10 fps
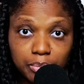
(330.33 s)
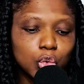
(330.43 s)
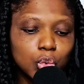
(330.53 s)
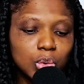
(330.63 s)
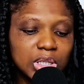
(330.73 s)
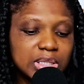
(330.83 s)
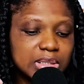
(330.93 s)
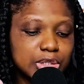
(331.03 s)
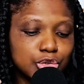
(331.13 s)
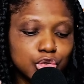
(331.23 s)
who
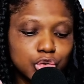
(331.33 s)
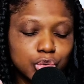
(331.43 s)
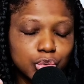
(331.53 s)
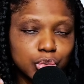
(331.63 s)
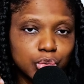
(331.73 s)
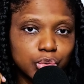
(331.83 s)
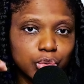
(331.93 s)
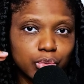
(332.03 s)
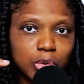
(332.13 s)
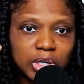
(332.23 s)
listened to the
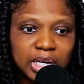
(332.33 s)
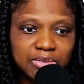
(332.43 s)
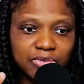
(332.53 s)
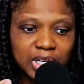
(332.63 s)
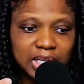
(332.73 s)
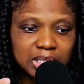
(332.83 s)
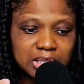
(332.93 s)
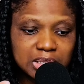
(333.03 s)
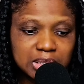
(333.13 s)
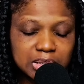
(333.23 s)
wrong
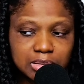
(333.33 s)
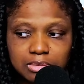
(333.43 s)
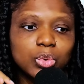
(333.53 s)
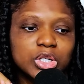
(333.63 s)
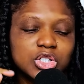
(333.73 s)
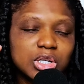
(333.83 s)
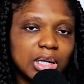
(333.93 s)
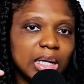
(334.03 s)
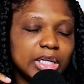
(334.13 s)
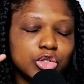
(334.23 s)
advice, which
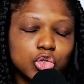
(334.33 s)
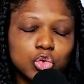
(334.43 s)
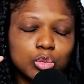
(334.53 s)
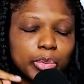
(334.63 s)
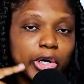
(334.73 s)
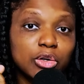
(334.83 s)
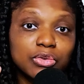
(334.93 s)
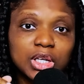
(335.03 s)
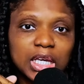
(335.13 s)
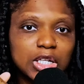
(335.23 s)
led to part of
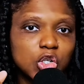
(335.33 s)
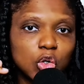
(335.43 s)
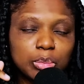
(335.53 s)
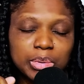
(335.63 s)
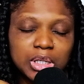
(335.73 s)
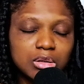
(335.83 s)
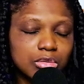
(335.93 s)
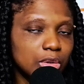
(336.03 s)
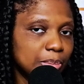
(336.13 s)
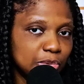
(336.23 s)
the kingdom being
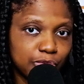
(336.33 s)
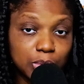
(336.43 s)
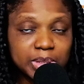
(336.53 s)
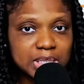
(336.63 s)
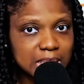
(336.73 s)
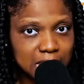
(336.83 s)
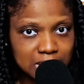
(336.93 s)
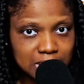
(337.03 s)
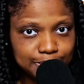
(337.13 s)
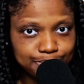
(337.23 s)
ripped from his
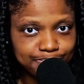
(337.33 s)
hands.